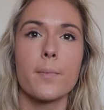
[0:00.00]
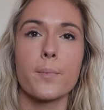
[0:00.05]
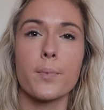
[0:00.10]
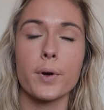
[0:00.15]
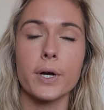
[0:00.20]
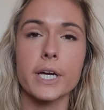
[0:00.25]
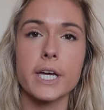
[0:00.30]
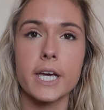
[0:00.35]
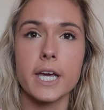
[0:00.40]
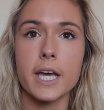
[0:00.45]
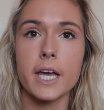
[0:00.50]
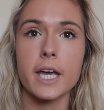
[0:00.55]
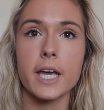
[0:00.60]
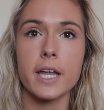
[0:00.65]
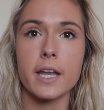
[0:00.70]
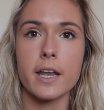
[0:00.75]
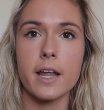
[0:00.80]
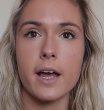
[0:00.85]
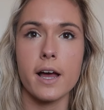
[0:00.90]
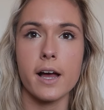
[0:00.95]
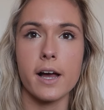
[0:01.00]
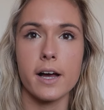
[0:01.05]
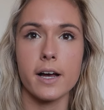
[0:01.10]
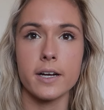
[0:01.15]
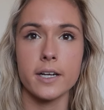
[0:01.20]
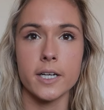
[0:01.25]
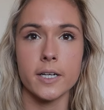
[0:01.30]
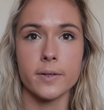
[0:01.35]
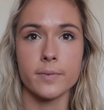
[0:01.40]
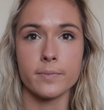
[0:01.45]
bring in
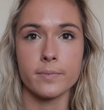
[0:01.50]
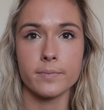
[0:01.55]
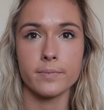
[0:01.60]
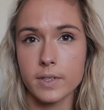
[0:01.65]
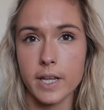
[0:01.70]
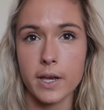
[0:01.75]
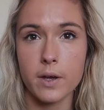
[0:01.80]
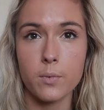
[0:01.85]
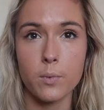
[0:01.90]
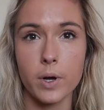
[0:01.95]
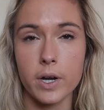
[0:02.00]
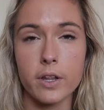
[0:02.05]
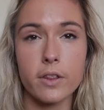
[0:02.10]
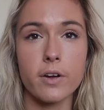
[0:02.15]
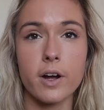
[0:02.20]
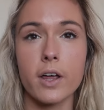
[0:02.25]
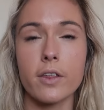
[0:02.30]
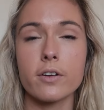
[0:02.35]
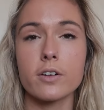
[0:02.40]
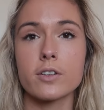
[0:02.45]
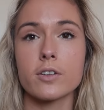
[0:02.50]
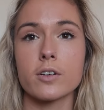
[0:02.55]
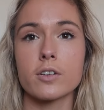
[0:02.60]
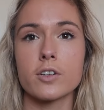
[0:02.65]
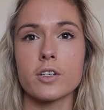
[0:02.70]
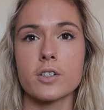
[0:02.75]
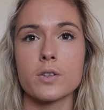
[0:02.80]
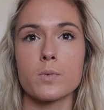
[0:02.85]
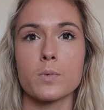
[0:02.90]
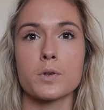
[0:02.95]
um, like one of their other
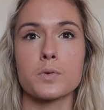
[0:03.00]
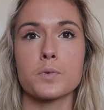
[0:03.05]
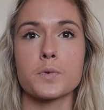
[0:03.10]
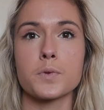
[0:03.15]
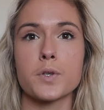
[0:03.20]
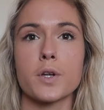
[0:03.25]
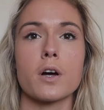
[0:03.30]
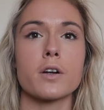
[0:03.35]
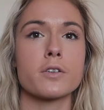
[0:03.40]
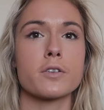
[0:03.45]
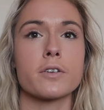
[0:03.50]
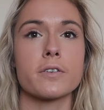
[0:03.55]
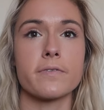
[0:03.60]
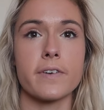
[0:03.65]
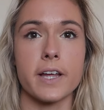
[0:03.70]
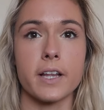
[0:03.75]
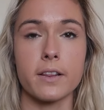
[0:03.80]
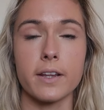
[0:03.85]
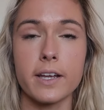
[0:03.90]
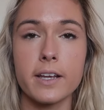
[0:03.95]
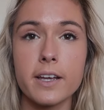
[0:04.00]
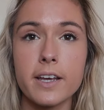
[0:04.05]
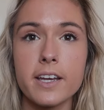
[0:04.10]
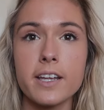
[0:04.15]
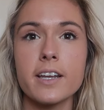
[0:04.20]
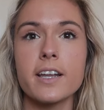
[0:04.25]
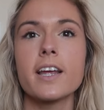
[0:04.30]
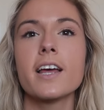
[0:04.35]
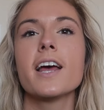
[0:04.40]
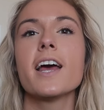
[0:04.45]
surgeons, which was Doctor Vang
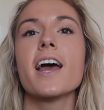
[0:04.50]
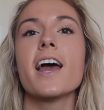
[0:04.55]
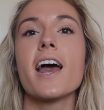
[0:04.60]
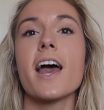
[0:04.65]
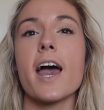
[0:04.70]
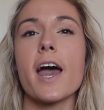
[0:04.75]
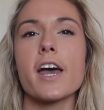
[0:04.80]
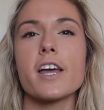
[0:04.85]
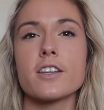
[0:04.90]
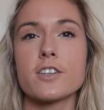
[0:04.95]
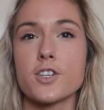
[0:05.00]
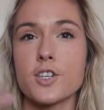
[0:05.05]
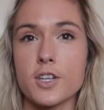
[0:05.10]
Lincoln, and